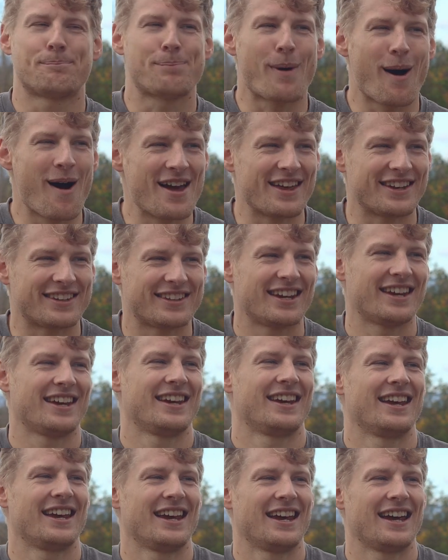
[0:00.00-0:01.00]
but
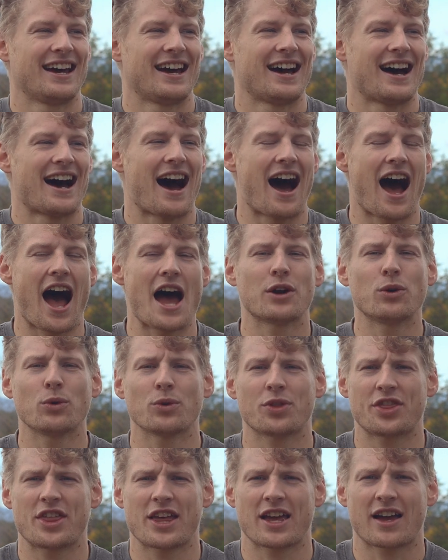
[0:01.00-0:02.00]
I
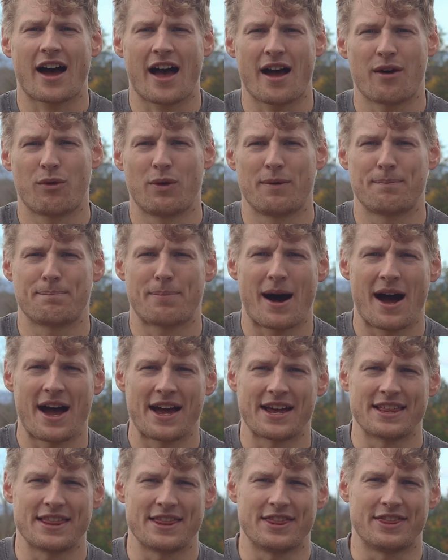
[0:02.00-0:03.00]
don't think I would
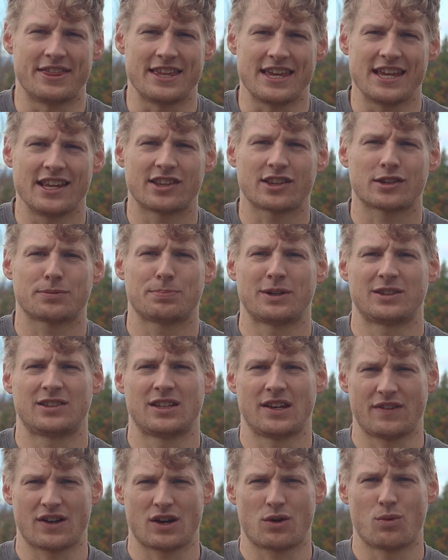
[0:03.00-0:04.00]
buy these
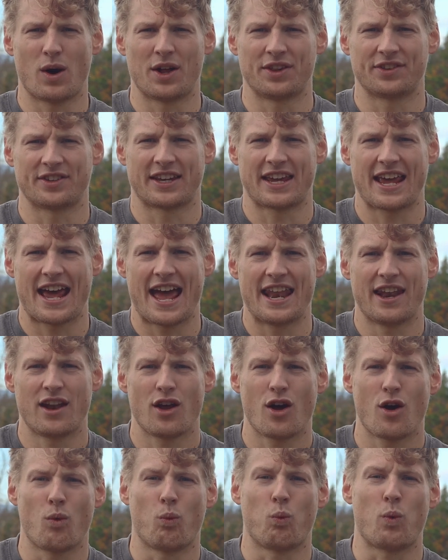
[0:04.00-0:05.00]
specific ones again.
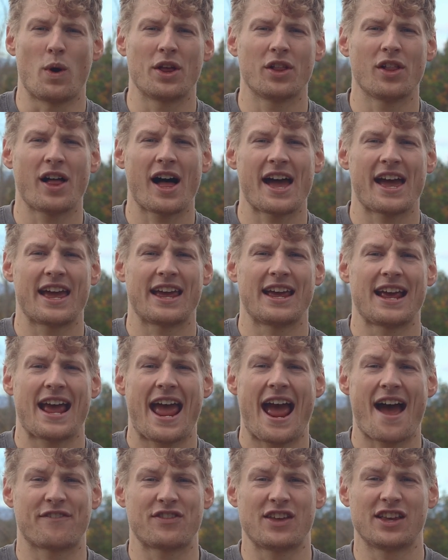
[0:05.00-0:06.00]
Will I
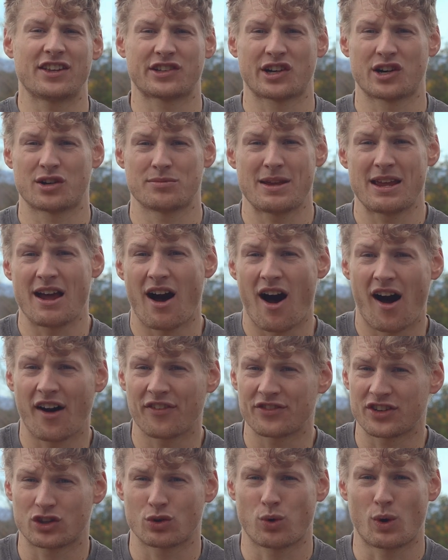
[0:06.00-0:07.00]
have these turn me
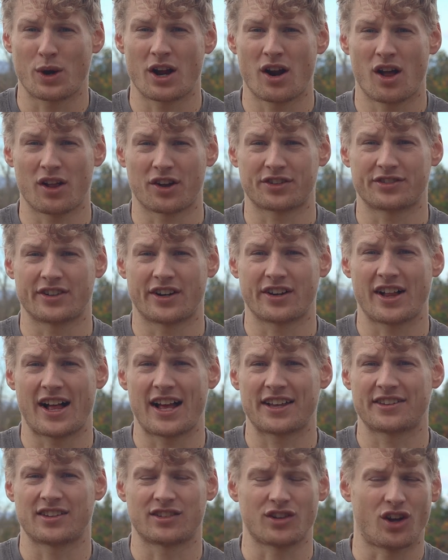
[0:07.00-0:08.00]
off to $20
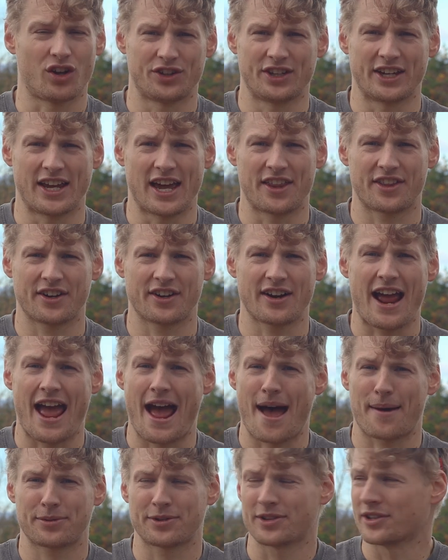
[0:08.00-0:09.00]
sunglasses altogether?
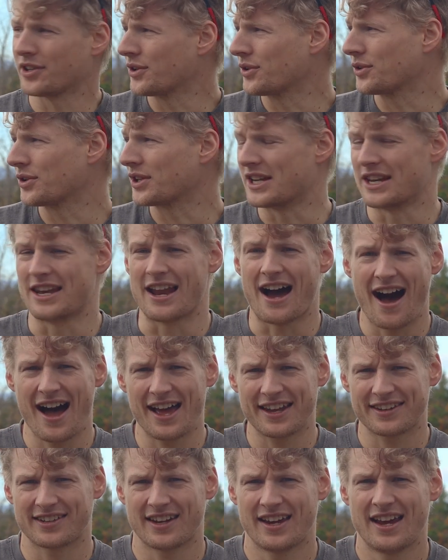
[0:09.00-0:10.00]
Absolutely
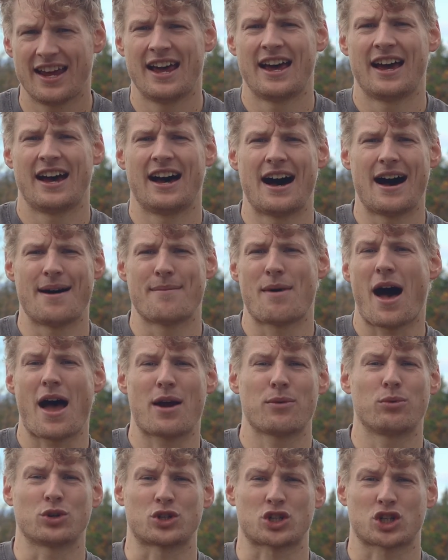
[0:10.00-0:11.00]
not.
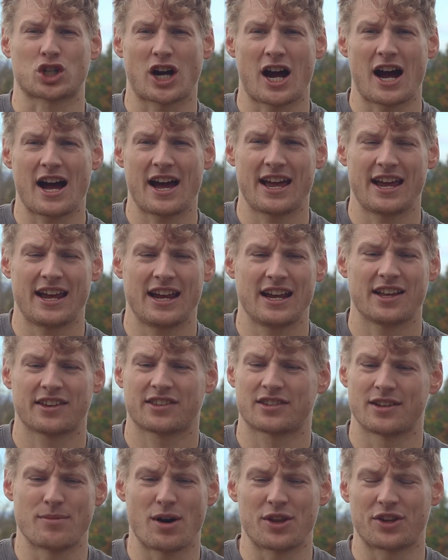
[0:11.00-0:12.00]
I will try
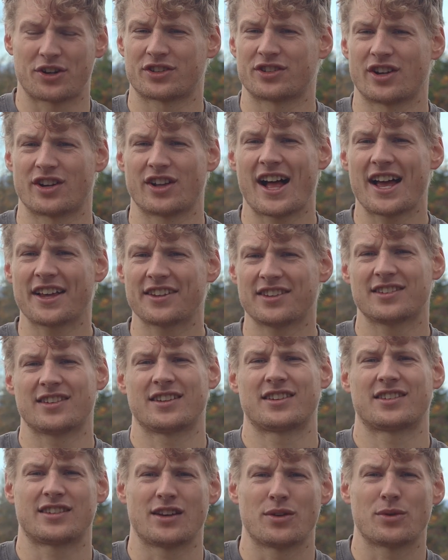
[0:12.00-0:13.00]
some other sunglasses
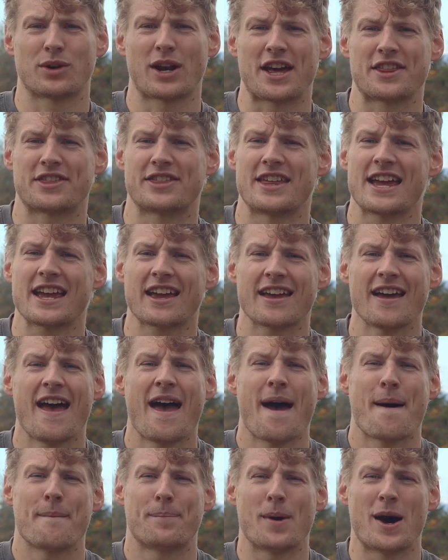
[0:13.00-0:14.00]
and see what I think,
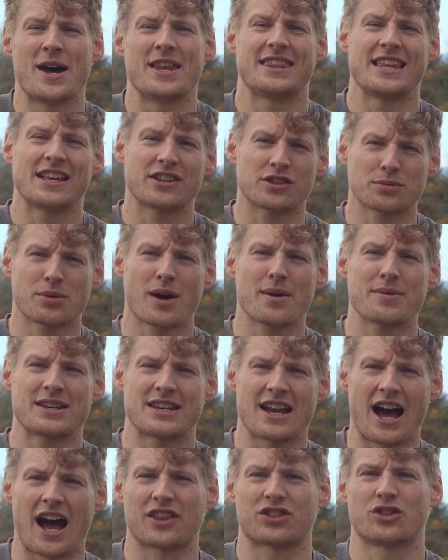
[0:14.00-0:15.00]
but these are probably
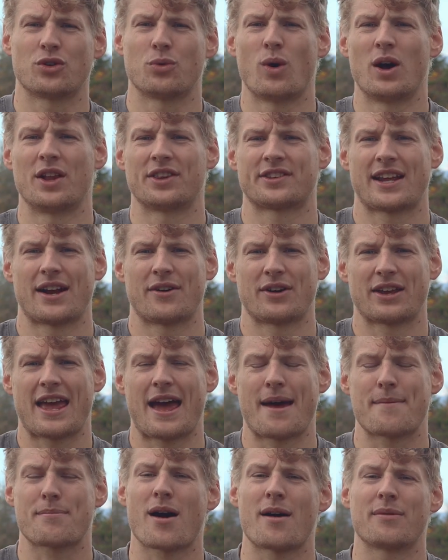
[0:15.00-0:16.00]
not the ones that I would
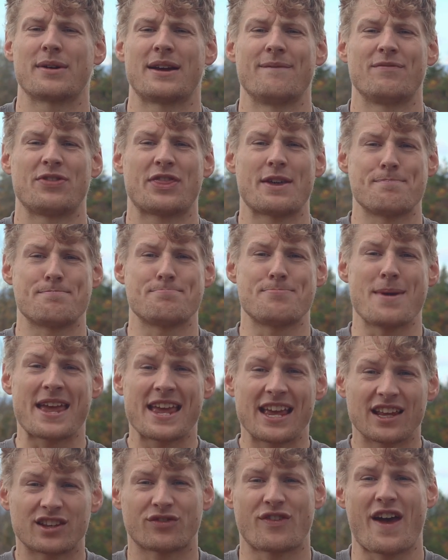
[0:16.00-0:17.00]
get. Probably the
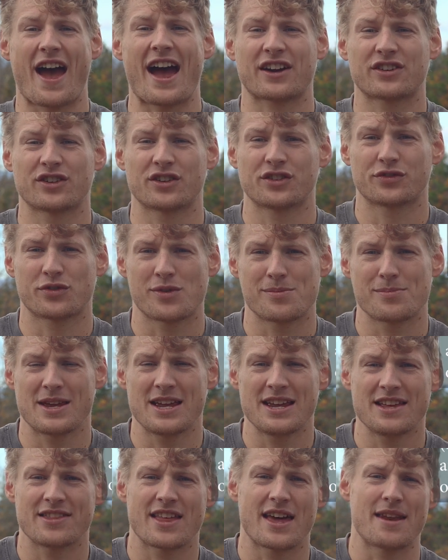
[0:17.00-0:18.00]
biggest factors for
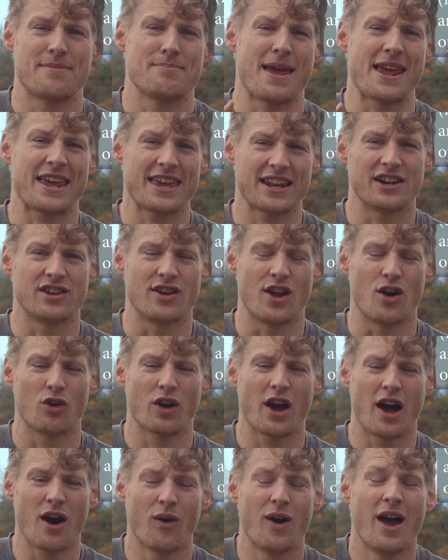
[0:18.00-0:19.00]
me that make it a
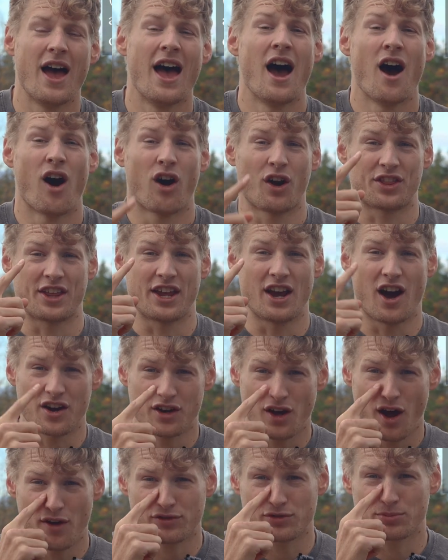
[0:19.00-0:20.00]
no-go are the
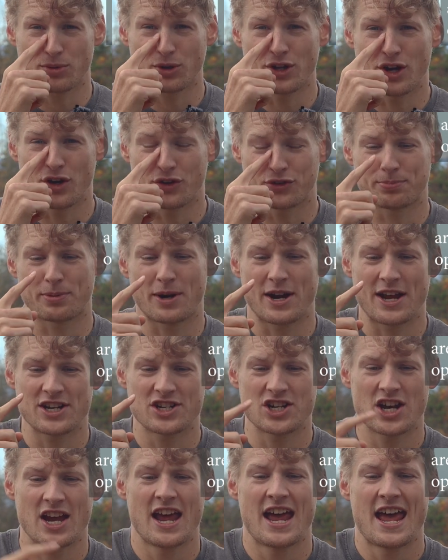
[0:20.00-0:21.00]
uncomfortable nose
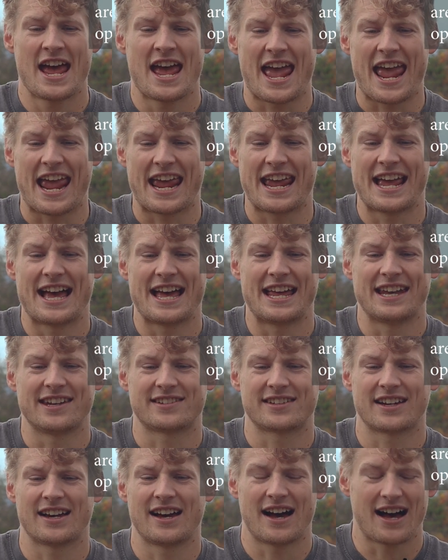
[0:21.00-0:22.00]
bridge
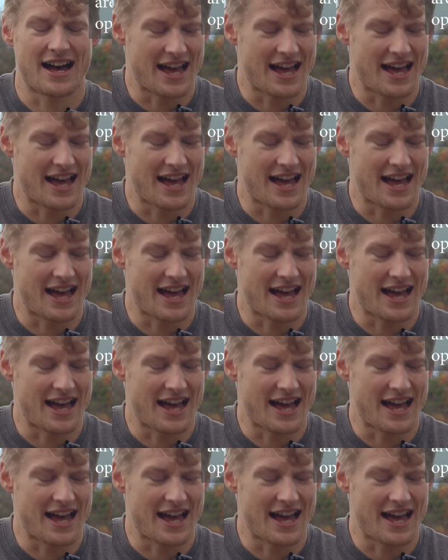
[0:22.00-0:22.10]
and